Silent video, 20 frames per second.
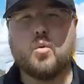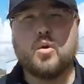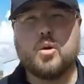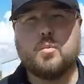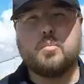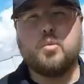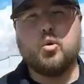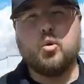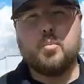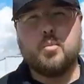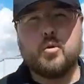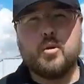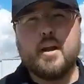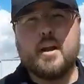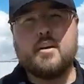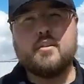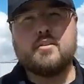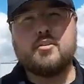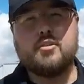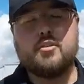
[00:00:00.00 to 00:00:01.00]
we're gonna pull them
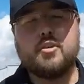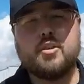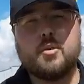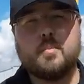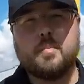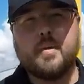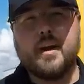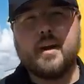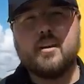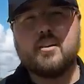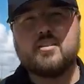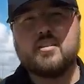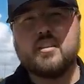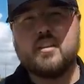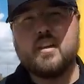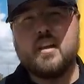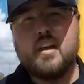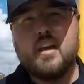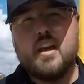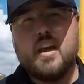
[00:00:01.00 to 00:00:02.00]
around, do the
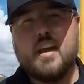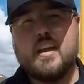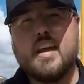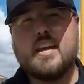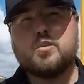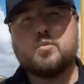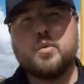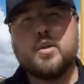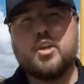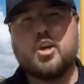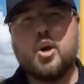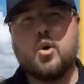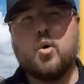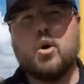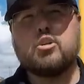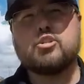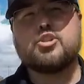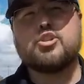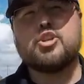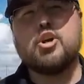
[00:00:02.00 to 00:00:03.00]
comparison, and as we go,
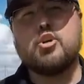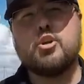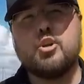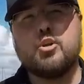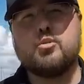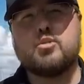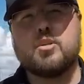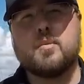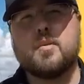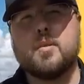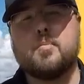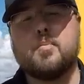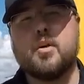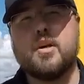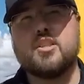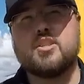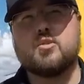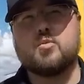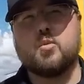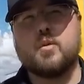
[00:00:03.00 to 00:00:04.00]
I'll show you some of the
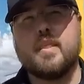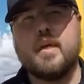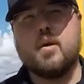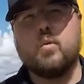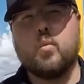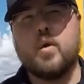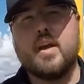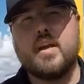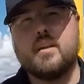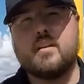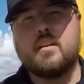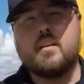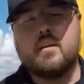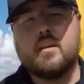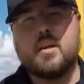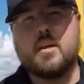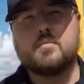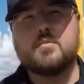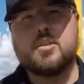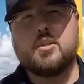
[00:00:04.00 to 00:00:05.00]
places where that weight
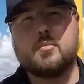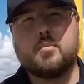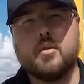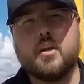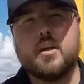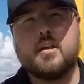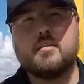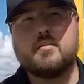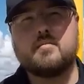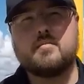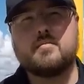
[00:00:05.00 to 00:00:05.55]
comes into play.